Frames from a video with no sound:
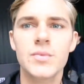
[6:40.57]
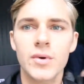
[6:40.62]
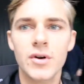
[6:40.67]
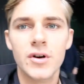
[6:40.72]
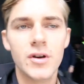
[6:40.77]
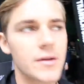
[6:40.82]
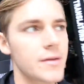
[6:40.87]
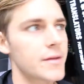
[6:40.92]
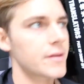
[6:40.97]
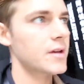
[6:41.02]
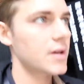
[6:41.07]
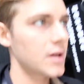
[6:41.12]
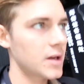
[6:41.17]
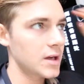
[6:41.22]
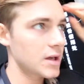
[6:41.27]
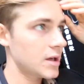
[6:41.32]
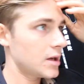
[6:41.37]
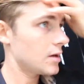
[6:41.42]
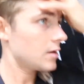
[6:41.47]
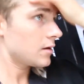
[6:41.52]
were
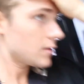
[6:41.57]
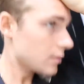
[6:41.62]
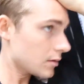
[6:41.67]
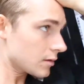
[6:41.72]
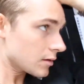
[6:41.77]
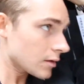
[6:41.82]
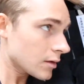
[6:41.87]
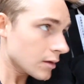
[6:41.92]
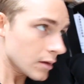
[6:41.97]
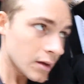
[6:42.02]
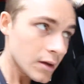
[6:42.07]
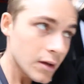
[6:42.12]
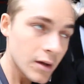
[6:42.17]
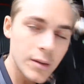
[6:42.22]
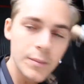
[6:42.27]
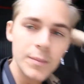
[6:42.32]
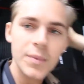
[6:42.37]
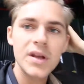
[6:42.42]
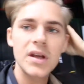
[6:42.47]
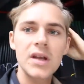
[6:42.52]
the
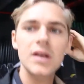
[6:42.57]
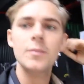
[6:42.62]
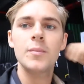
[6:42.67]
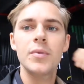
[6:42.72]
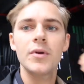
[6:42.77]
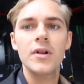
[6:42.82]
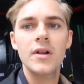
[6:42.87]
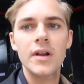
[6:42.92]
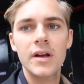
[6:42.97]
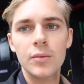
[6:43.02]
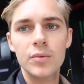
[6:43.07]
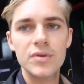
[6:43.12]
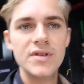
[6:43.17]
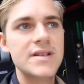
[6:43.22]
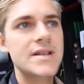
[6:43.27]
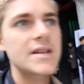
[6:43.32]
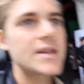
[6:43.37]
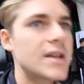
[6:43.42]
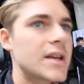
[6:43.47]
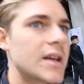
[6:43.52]
people that were
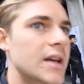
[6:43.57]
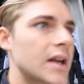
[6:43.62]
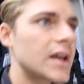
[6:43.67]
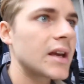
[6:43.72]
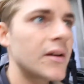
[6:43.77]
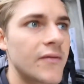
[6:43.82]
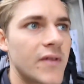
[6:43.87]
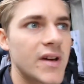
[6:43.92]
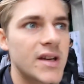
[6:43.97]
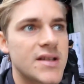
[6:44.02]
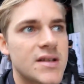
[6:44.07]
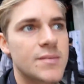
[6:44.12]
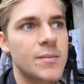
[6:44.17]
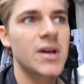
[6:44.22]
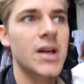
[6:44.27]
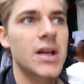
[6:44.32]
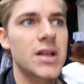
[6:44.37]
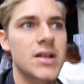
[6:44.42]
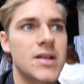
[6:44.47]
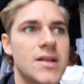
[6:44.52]
seeking
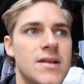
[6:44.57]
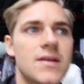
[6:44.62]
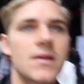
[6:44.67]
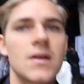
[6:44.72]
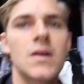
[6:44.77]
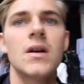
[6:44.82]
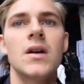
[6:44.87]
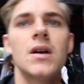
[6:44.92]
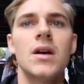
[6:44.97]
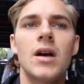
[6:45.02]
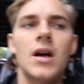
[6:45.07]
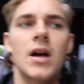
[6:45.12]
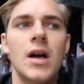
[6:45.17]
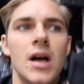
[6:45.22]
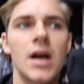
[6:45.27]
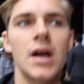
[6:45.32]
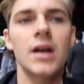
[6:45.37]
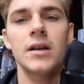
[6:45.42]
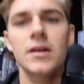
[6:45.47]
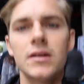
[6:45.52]
investments
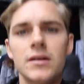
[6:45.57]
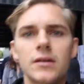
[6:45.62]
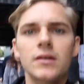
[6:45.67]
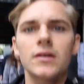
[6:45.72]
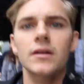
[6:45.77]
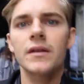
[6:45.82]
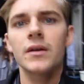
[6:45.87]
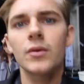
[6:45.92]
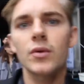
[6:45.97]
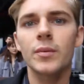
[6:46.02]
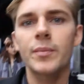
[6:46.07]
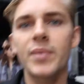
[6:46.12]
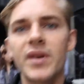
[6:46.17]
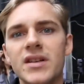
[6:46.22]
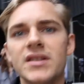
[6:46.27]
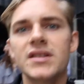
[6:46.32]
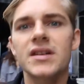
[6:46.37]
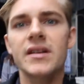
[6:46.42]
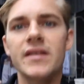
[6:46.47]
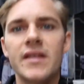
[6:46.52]
and they were
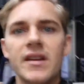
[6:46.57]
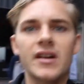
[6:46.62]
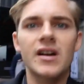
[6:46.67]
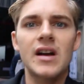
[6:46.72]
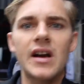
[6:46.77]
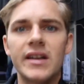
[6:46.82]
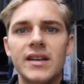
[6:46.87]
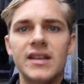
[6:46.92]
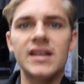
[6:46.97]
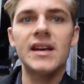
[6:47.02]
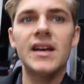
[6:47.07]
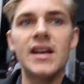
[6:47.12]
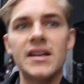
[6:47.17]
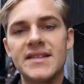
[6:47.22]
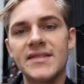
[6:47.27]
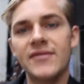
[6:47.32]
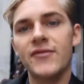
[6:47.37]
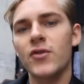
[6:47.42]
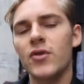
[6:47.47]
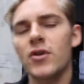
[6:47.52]
pitching their
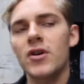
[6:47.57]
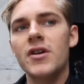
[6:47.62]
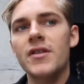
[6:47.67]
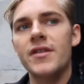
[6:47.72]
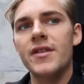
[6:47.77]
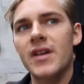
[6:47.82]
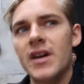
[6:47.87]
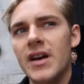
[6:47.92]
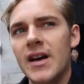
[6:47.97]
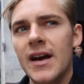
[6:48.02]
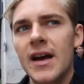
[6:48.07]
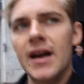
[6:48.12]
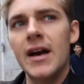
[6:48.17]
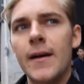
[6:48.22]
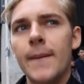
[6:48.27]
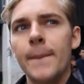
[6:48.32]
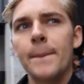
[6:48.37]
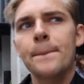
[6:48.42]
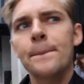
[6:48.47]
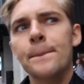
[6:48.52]
ideas for
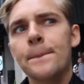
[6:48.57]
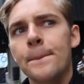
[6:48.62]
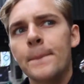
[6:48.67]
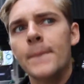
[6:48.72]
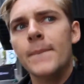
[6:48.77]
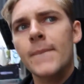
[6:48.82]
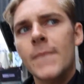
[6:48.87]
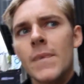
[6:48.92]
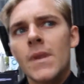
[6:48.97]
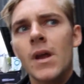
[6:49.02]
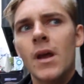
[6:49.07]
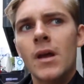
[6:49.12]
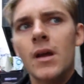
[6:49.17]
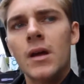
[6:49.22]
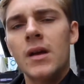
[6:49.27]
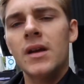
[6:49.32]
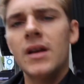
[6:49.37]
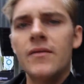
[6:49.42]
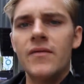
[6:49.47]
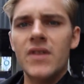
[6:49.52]
the
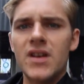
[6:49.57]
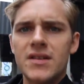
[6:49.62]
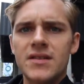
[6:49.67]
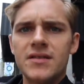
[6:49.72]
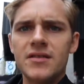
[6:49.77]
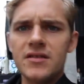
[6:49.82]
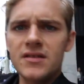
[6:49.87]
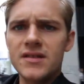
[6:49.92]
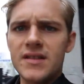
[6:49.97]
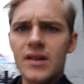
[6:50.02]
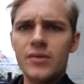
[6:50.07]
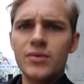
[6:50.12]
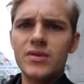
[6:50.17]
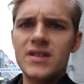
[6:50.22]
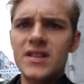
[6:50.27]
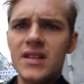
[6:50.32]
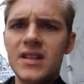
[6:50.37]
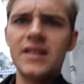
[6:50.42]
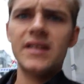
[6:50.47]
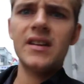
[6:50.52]
investors that were
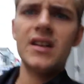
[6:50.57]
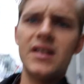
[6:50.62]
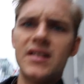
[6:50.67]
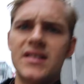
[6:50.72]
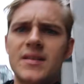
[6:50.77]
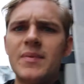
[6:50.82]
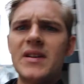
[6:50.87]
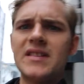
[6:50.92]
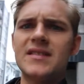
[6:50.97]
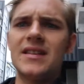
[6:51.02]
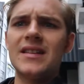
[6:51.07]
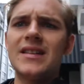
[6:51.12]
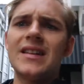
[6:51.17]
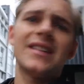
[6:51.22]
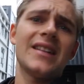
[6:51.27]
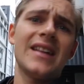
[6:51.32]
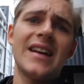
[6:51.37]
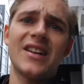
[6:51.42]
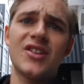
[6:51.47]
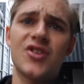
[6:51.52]
sitting there. It's basically
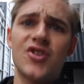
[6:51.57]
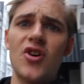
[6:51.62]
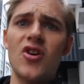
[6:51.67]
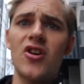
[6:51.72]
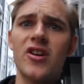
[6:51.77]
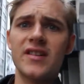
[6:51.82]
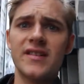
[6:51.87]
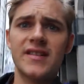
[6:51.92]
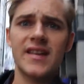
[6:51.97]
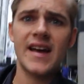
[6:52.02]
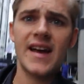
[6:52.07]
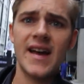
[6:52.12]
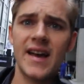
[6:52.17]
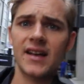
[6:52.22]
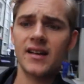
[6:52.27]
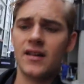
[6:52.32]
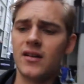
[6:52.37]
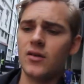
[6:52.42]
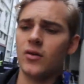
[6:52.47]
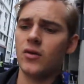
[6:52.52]
like Shark
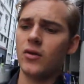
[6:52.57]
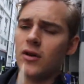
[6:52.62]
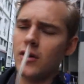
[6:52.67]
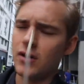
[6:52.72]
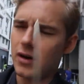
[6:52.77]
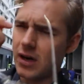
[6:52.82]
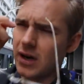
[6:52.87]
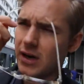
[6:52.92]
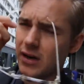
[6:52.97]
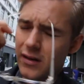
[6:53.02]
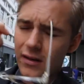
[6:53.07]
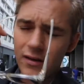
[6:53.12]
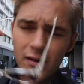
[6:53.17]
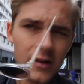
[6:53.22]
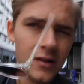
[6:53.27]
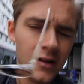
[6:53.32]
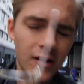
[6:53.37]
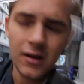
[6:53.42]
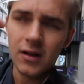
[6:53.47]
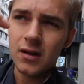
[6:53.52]
Tank or
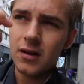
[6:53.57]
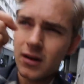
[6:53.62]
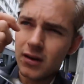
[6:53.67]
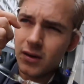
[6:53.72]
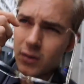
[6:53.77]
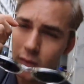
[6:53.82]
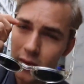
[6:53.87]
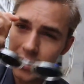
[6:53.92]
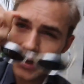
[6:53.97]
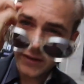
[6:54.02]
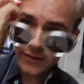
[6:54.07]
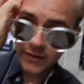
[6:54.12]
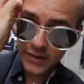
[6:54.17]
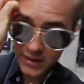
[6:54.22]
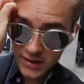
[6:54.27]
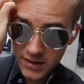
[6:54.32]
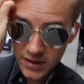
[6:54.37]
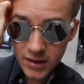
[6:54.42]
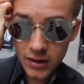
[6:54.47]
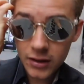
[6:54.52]
whatever
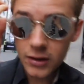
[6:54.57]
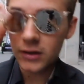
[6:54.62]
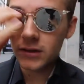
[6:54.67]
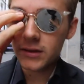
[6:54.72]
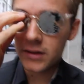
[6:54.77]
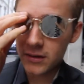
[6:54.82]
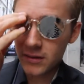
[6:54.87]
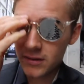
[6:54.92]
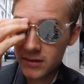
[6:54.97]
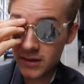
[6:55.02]
it's called.